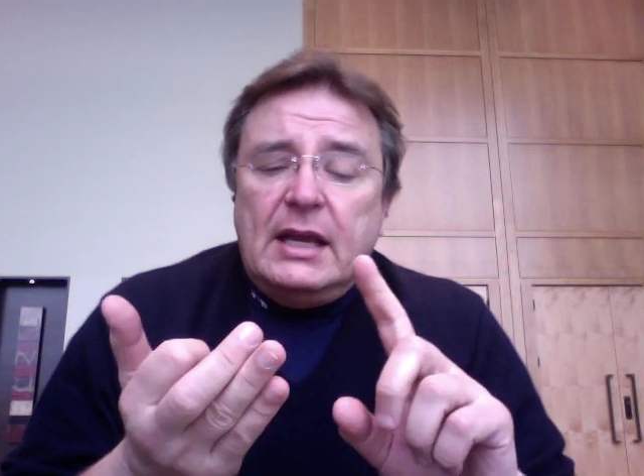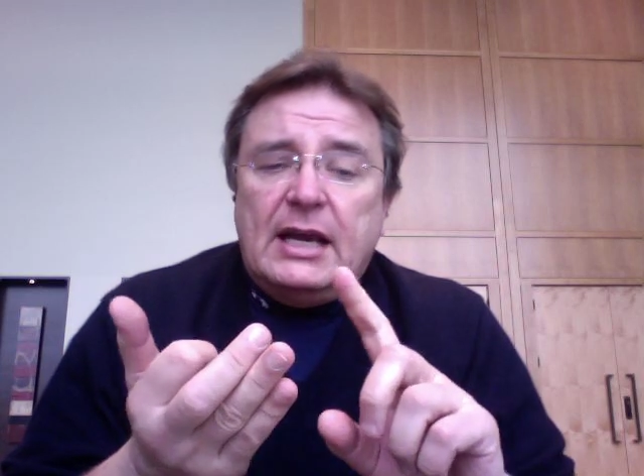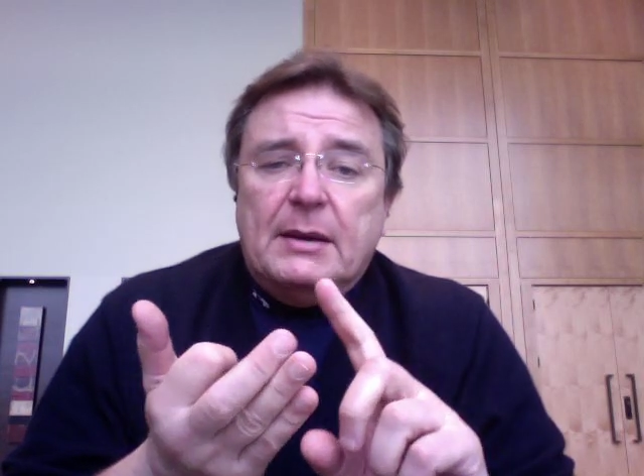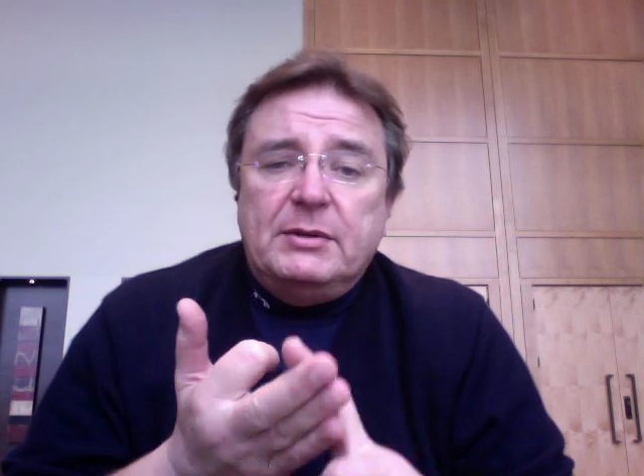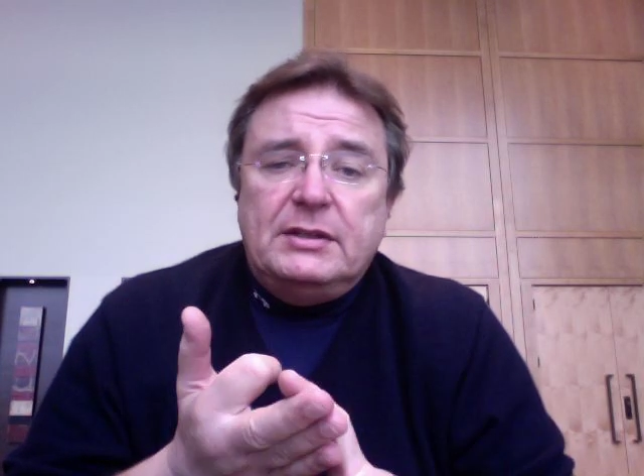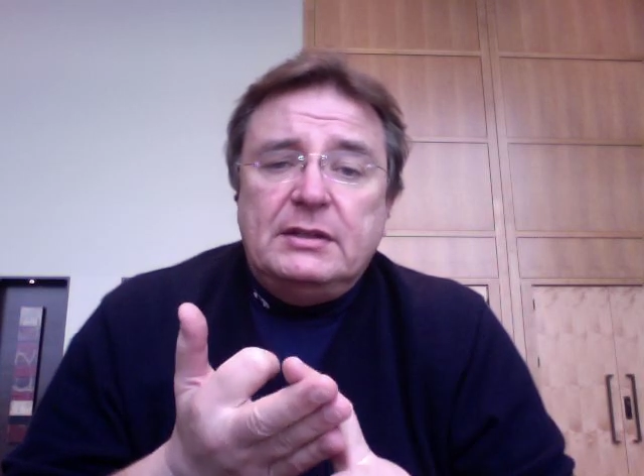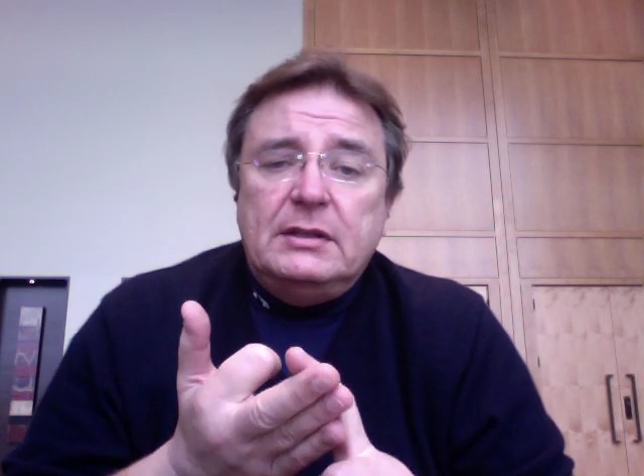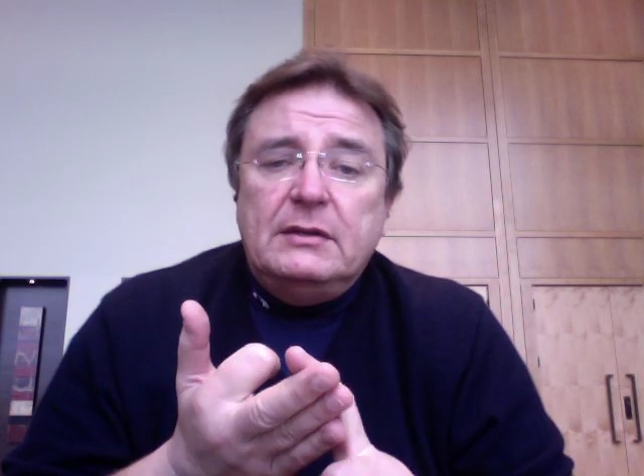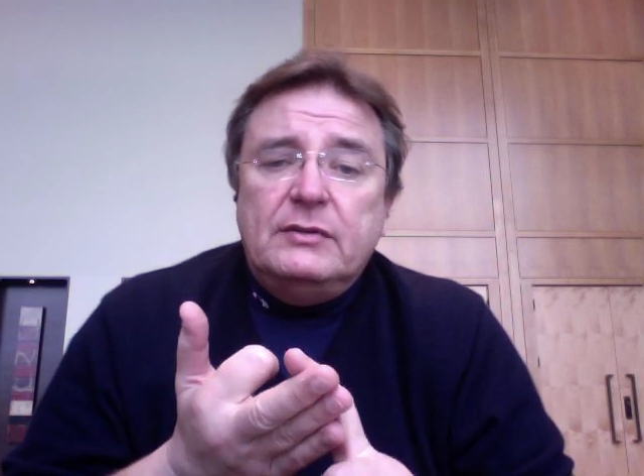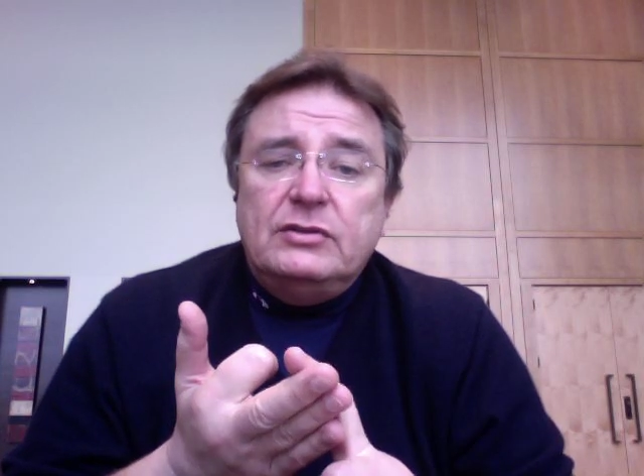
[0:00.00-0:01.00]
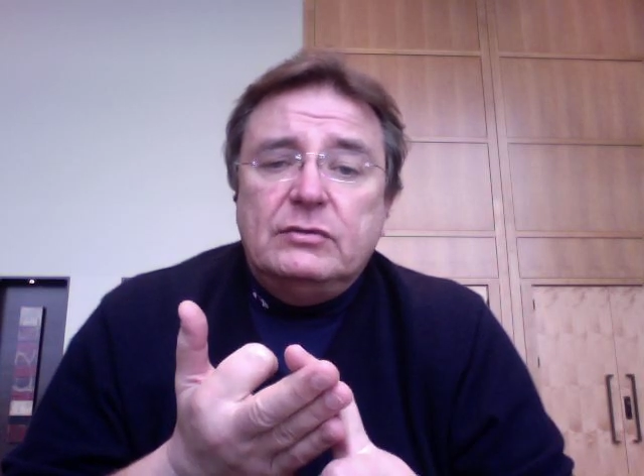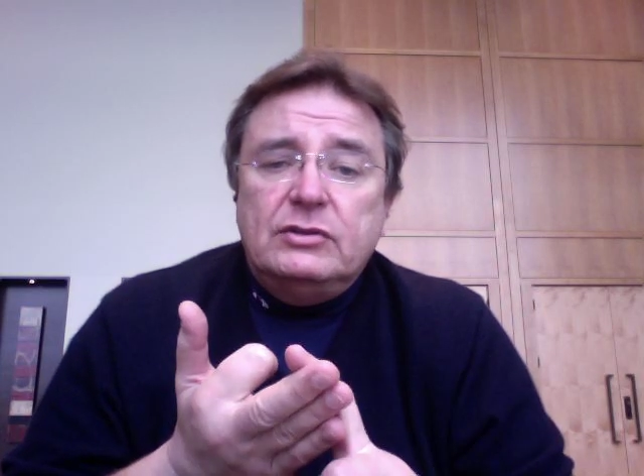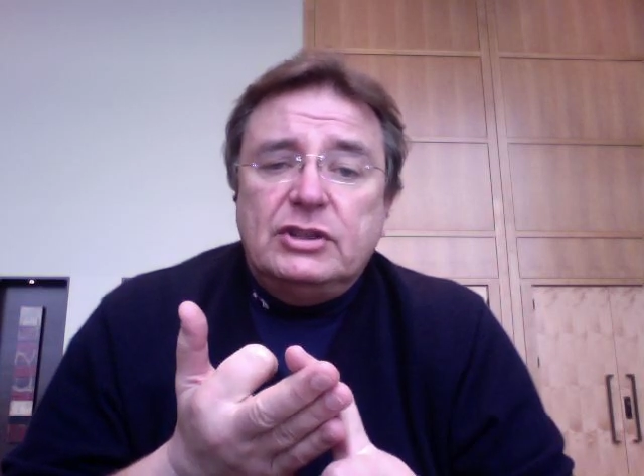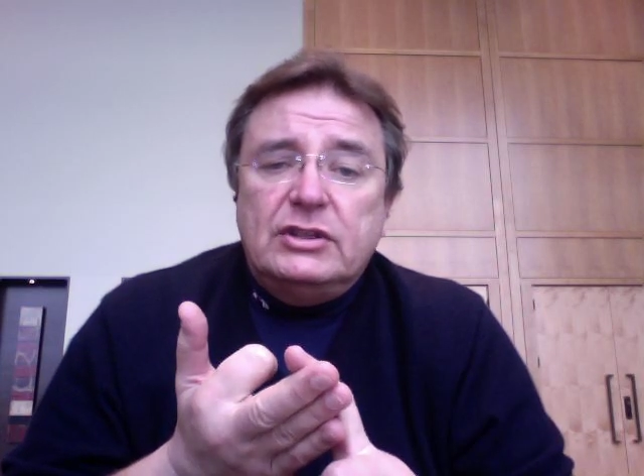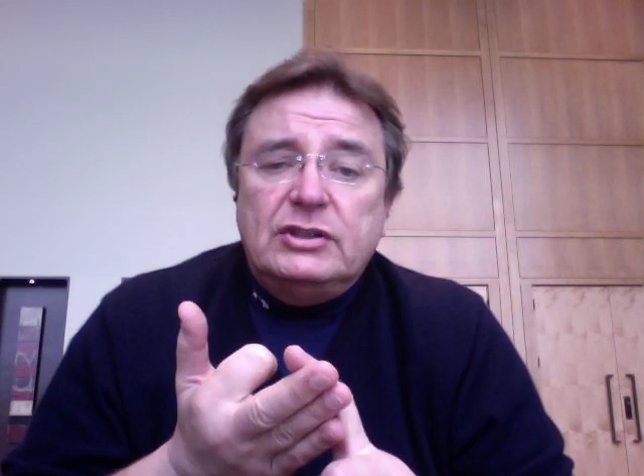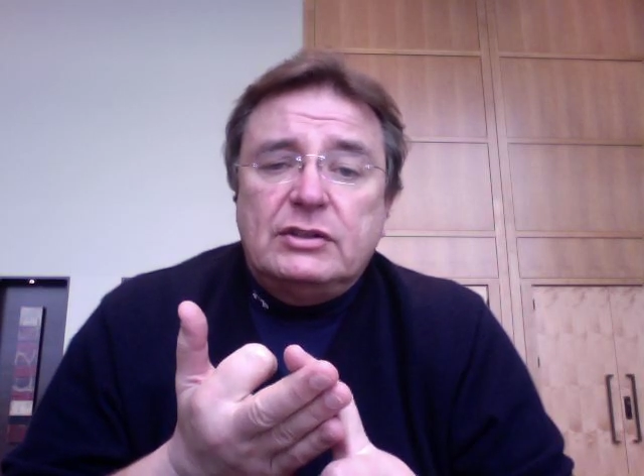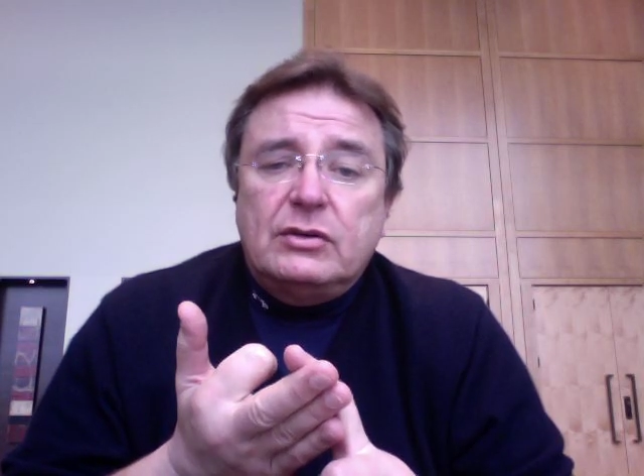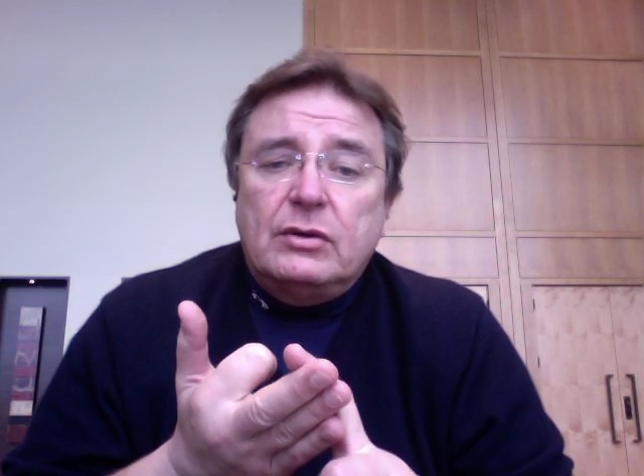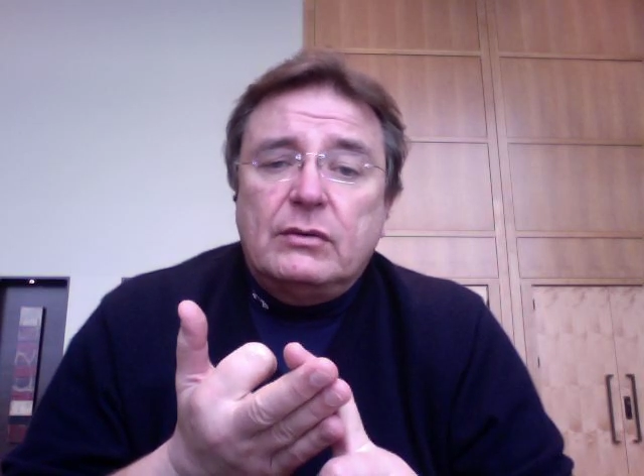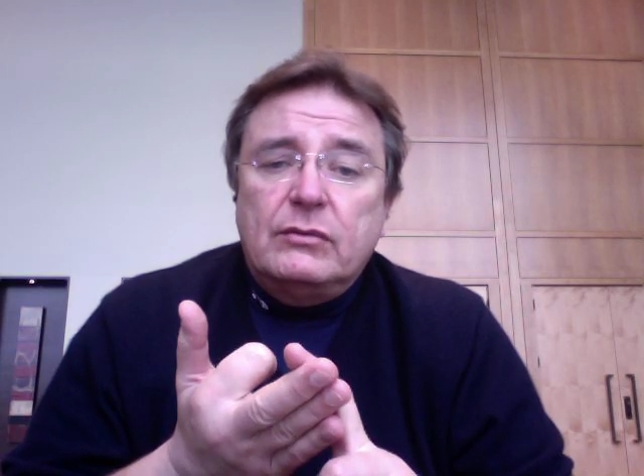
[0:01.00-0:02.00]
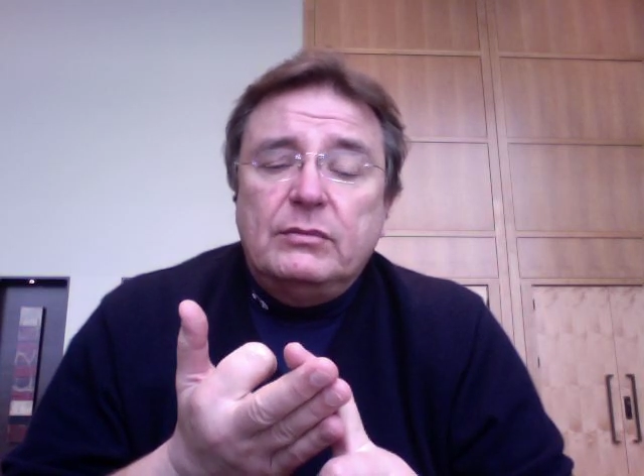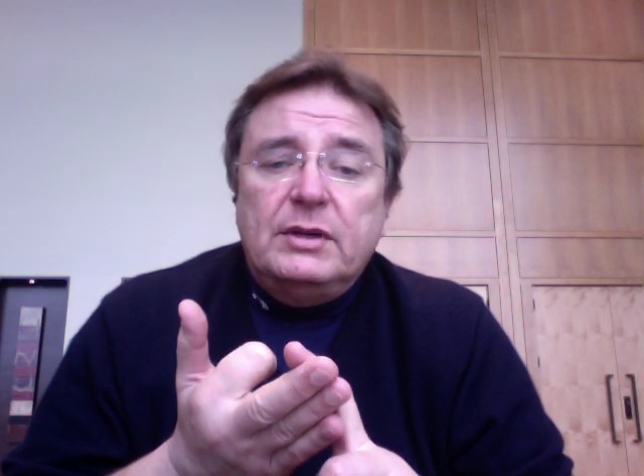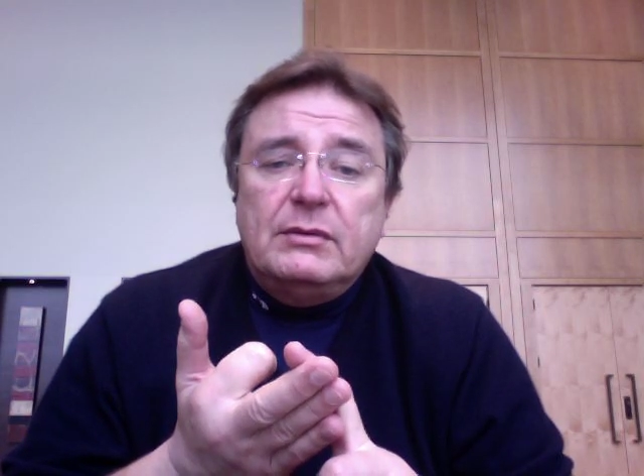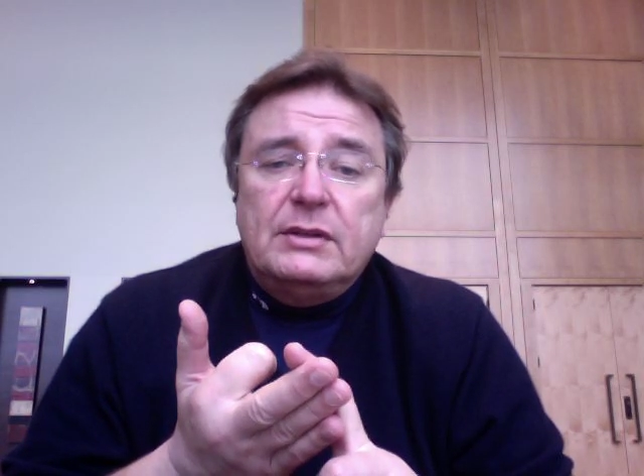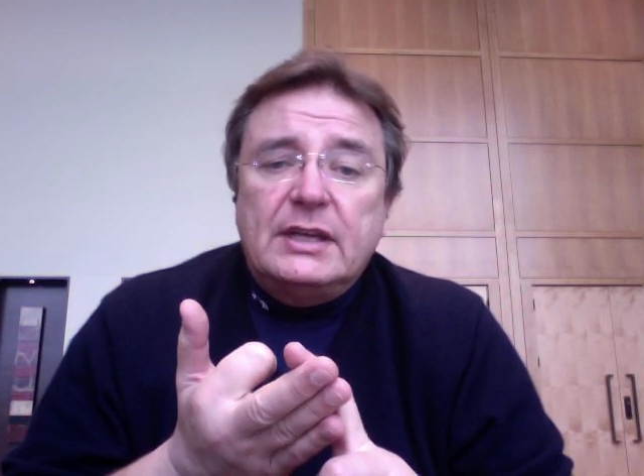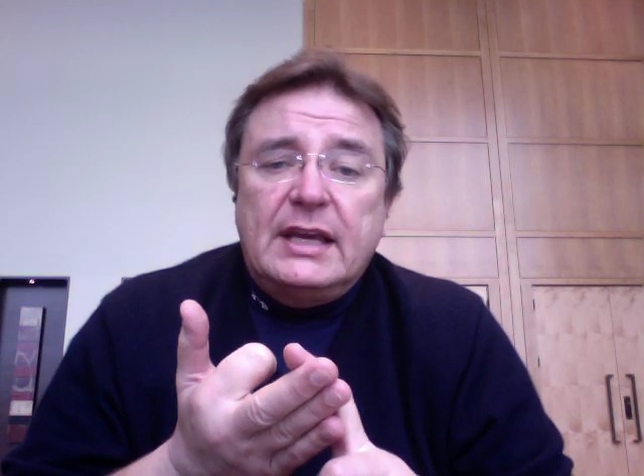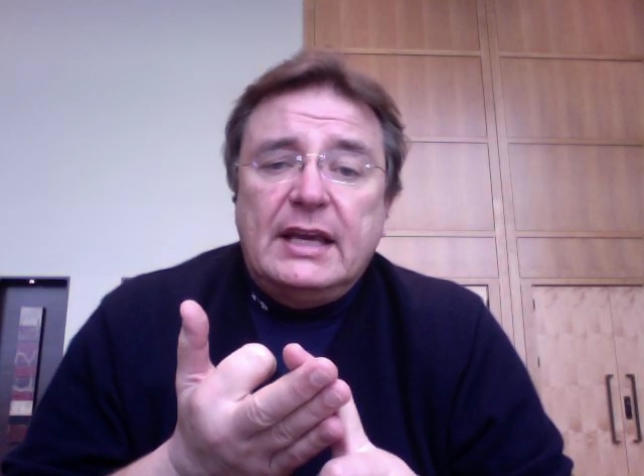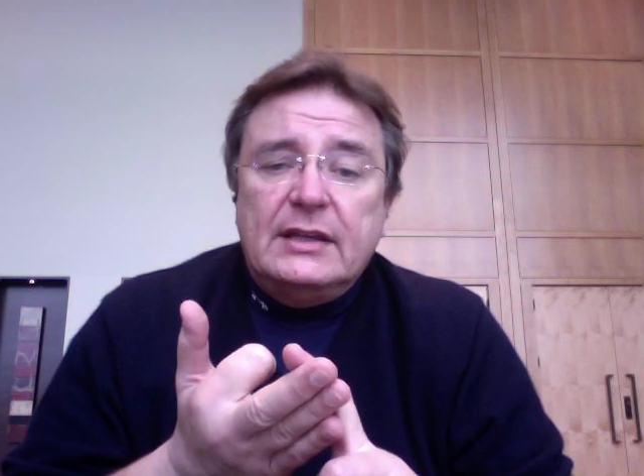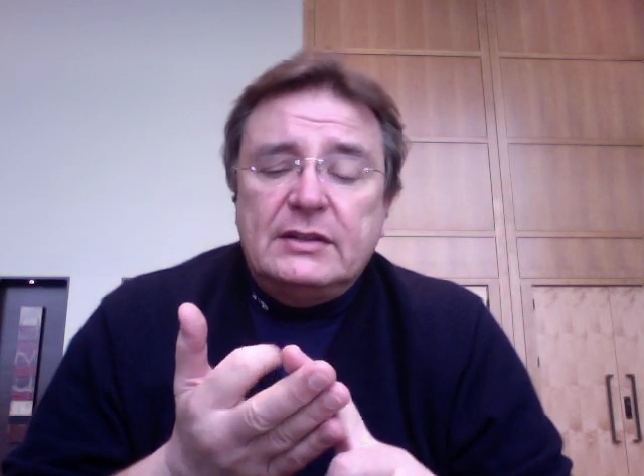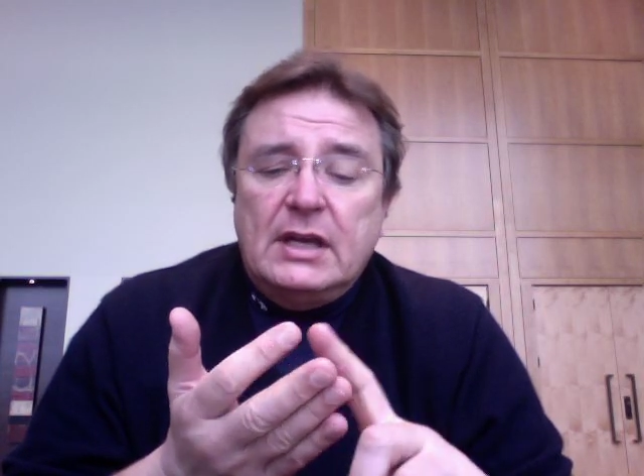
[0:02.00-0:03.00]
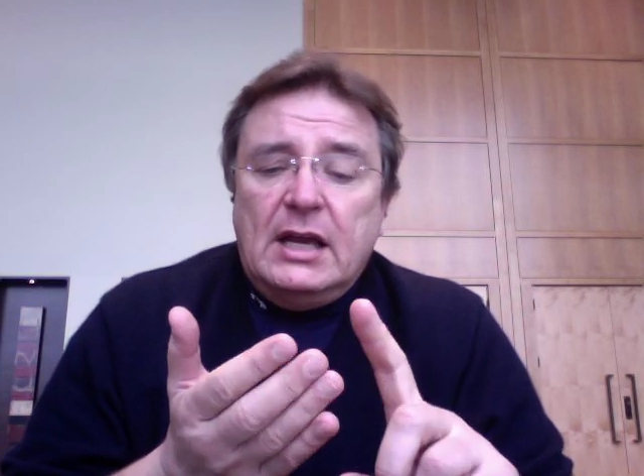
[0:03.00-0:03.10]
copy to the individual judge at the courtroom hearing the case,